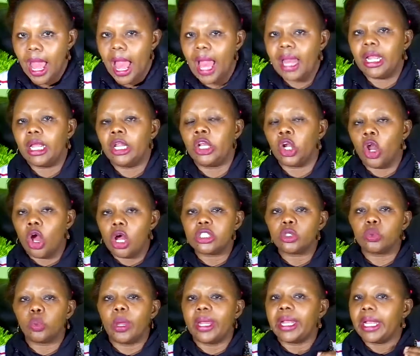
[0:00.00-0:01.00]
And He
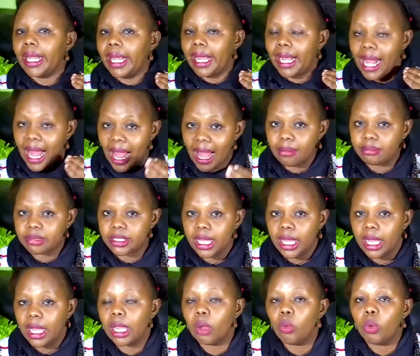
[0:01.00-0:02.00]
knows when He comes,
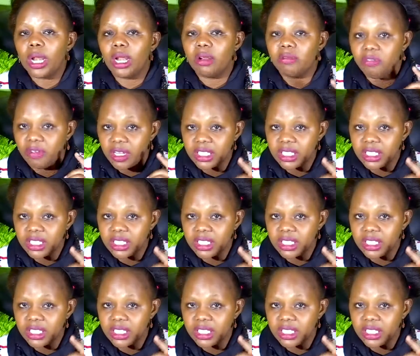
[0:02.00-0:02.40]
He will